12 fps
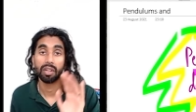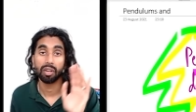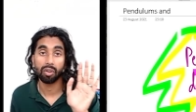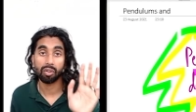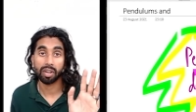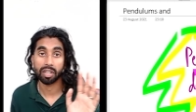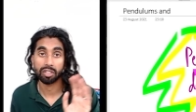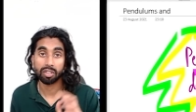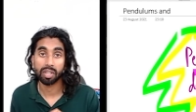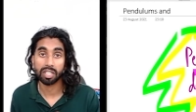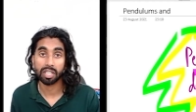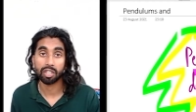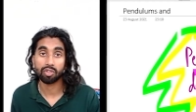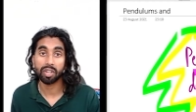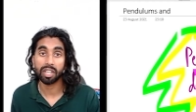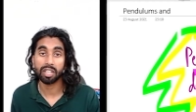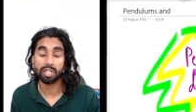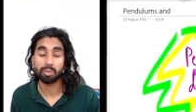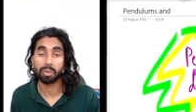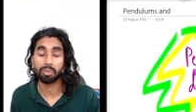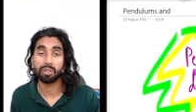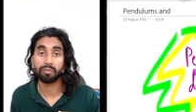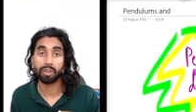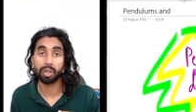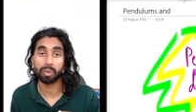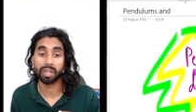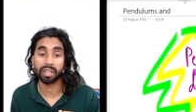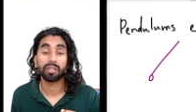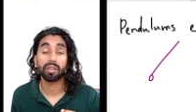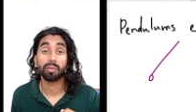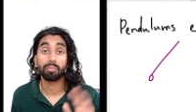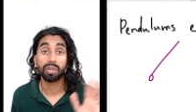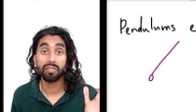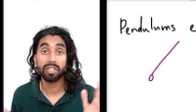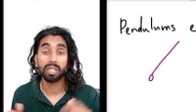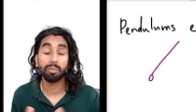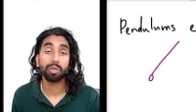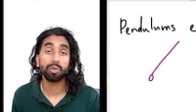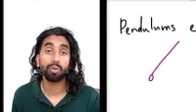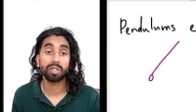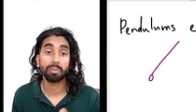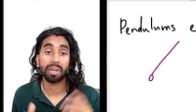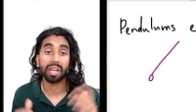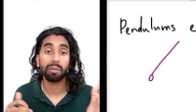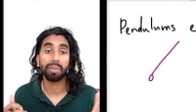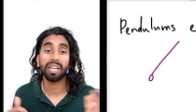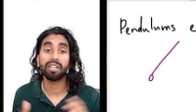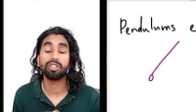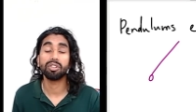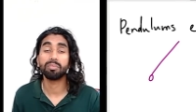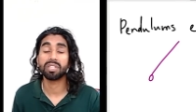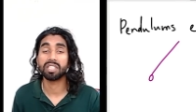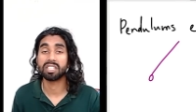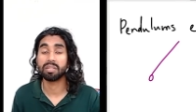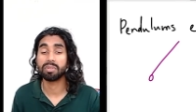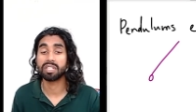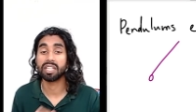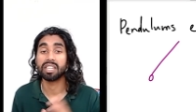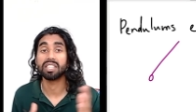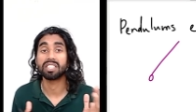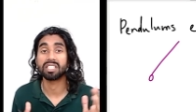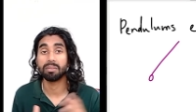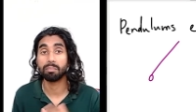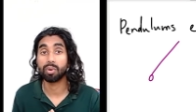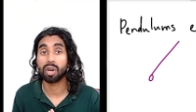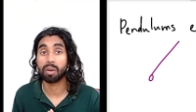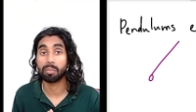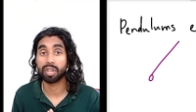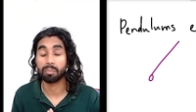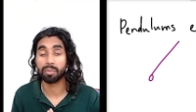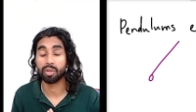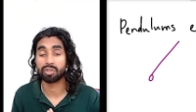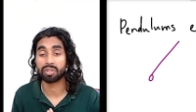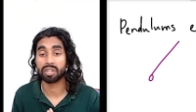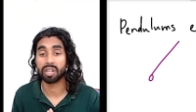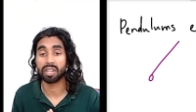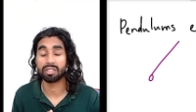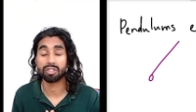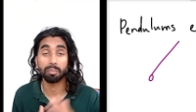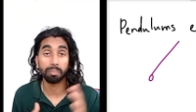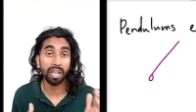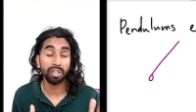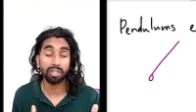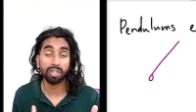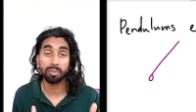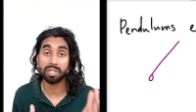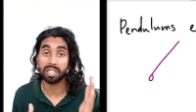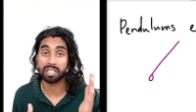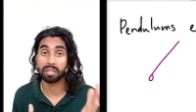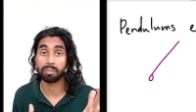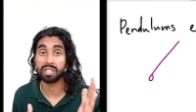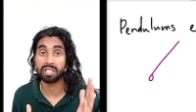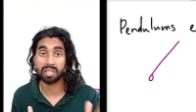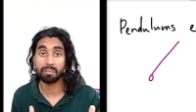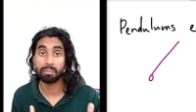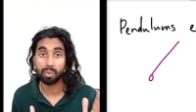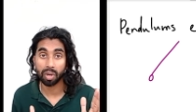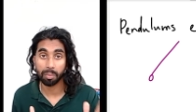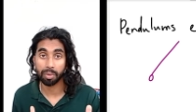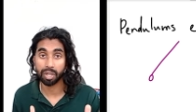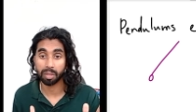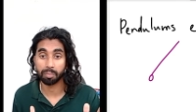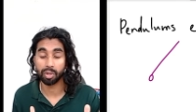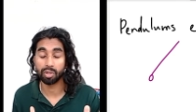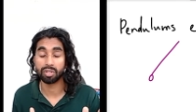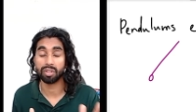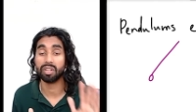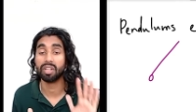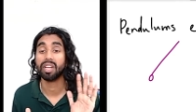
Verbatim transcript: Alright, so let's get straight into it with the following. Previously, we talked about pendulums exhibiting simple harmonic motion, guys. So pendulums exhibit simple harmonic motion.